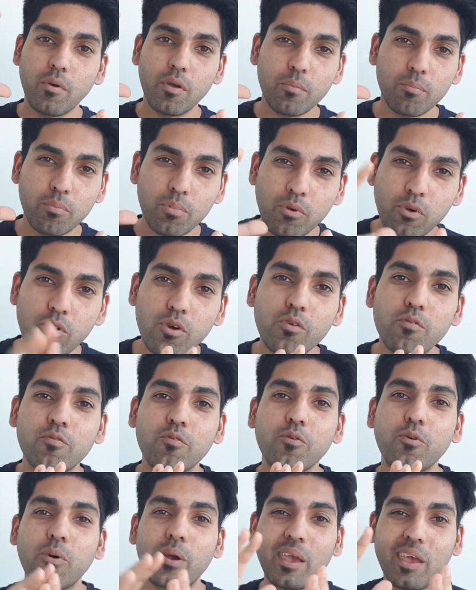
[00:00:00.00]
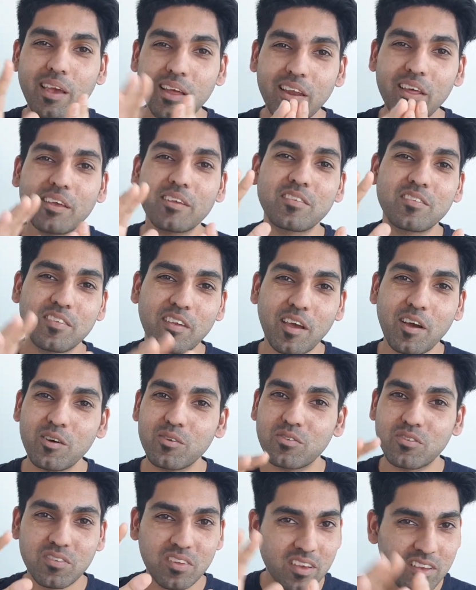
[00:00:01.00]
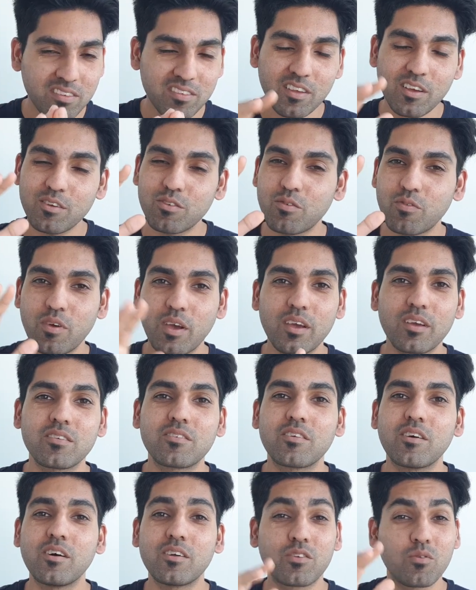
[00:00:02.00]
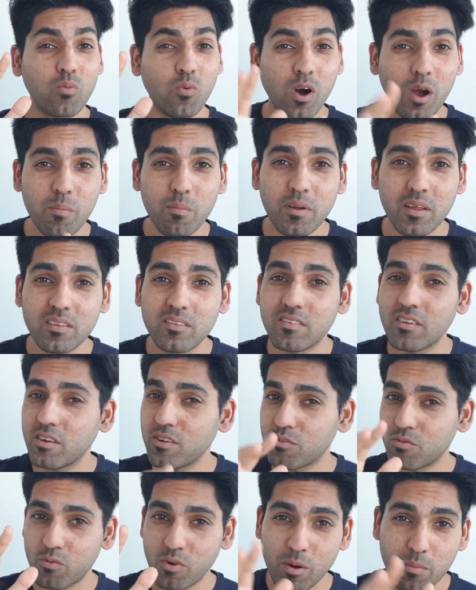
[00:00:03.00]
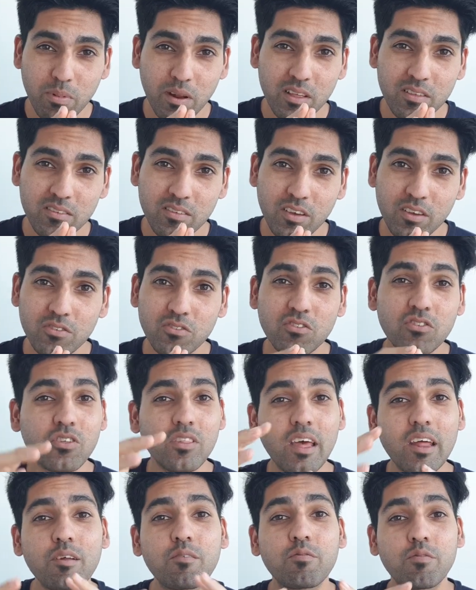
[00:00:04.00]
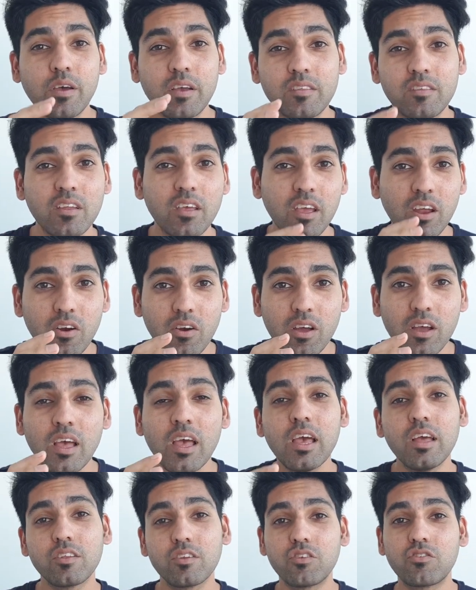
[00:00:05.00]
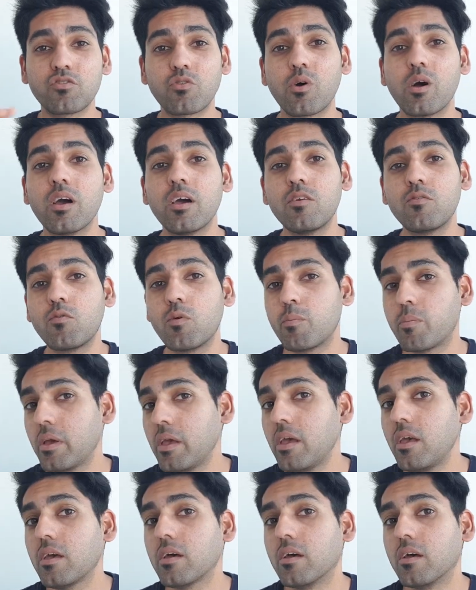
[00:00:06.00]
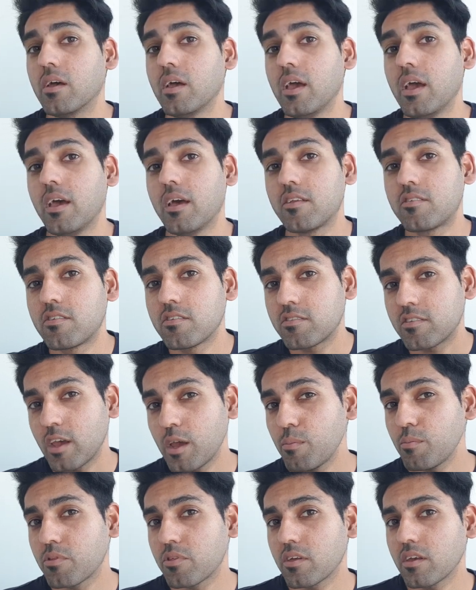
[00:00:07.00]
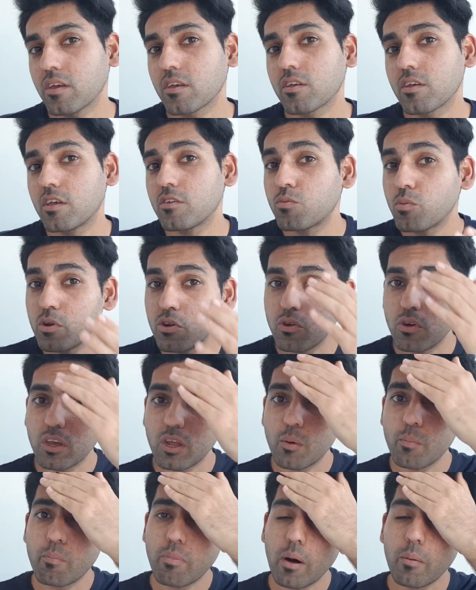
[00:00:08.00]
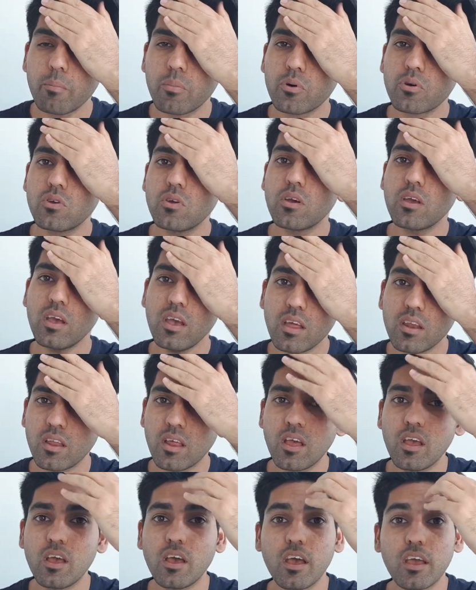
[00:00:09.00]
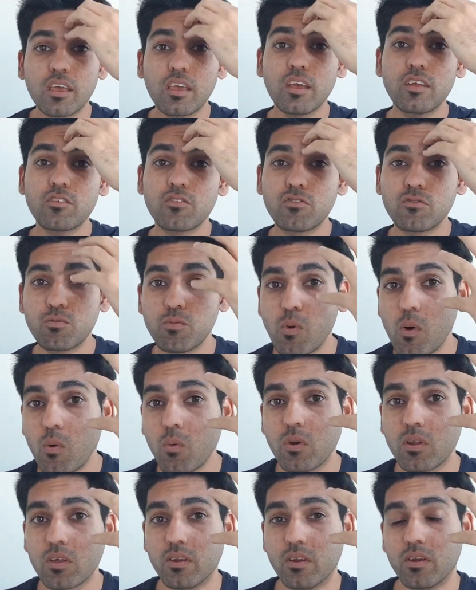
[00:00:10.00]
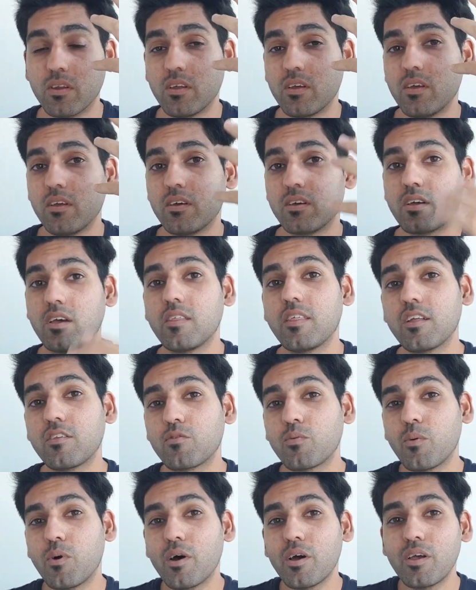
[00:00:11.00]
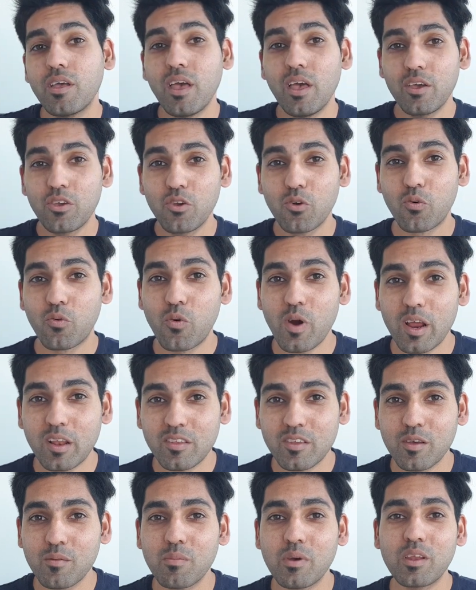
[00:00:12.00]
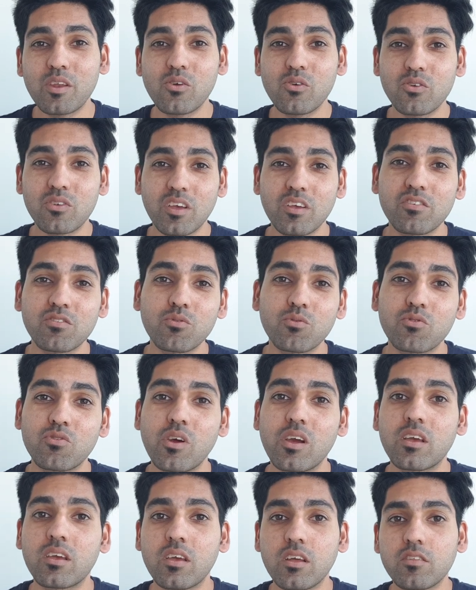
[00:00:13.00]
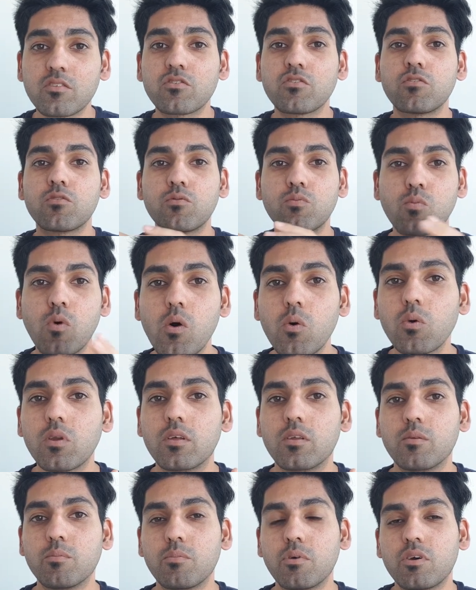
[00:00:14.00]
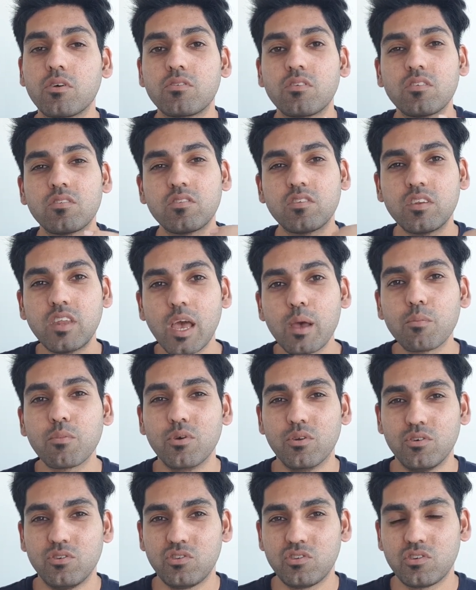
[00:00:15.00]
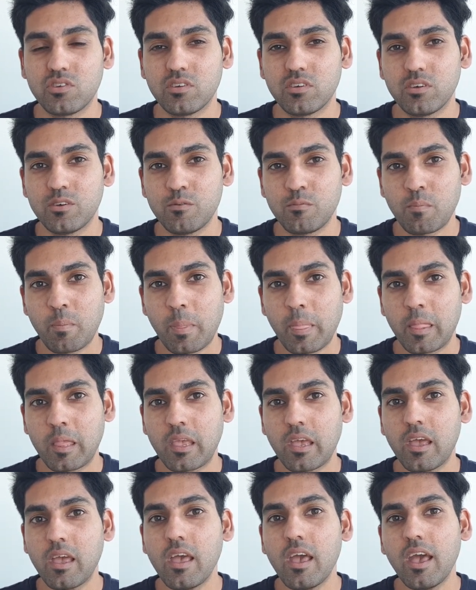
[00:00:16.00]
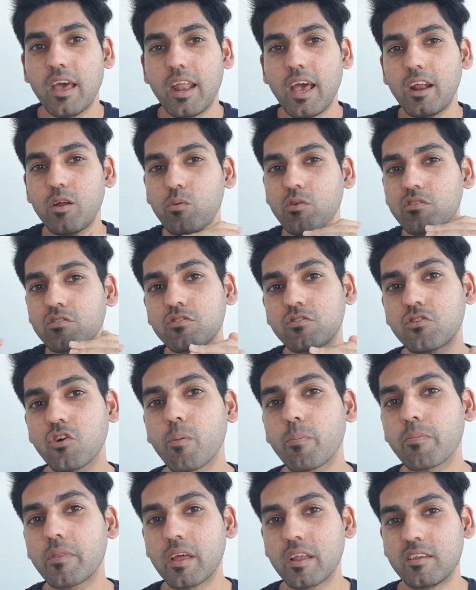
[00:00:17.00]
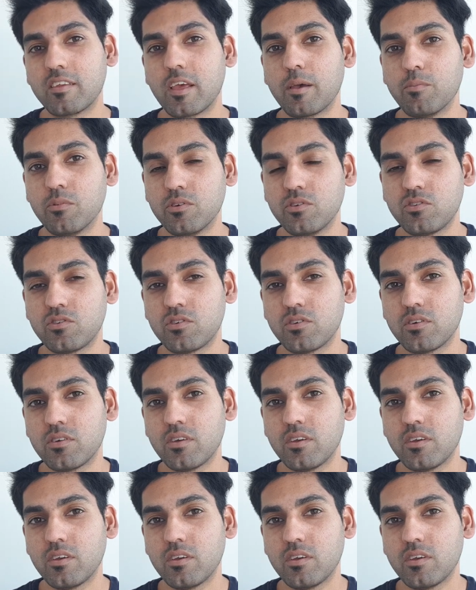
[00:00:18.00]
beautiful healing cells, T cells, phagocytes, white blood cells, red blood cells to that affected area to try and repair. It's the same thing as when you get a bump on your head, it gets swollen. Okay, that's why your rectum and your intestinal tract gets swollen because it's damaged. Okay, and how do we stop that damage?